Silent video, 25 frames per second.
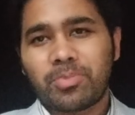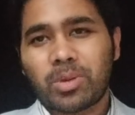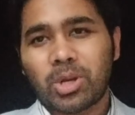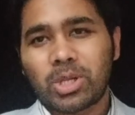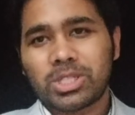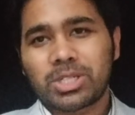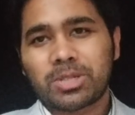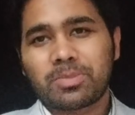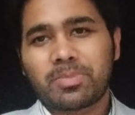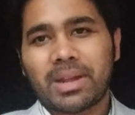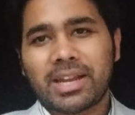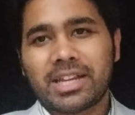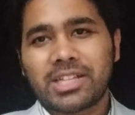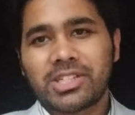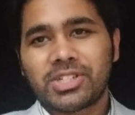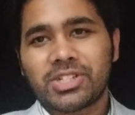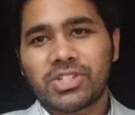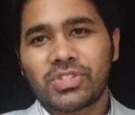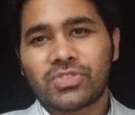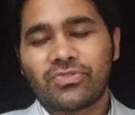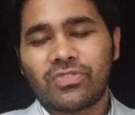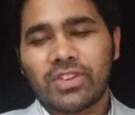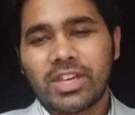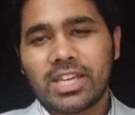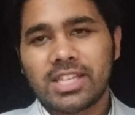project
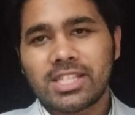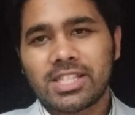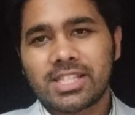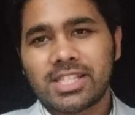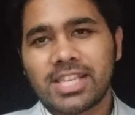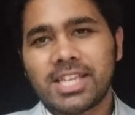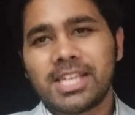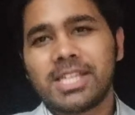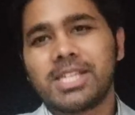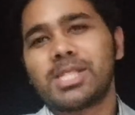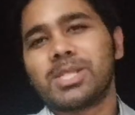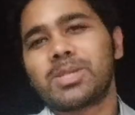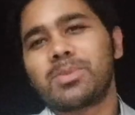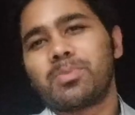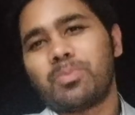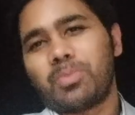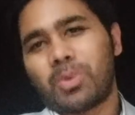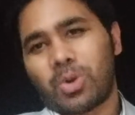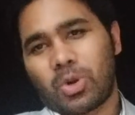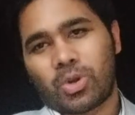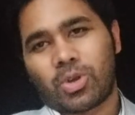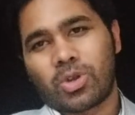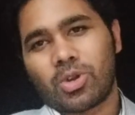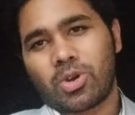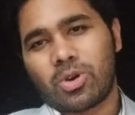managers face is
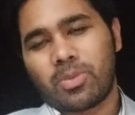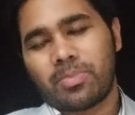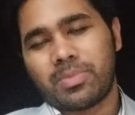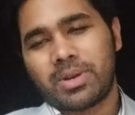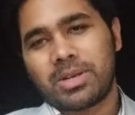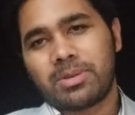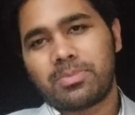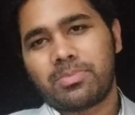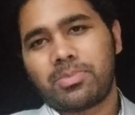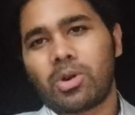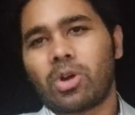procurement.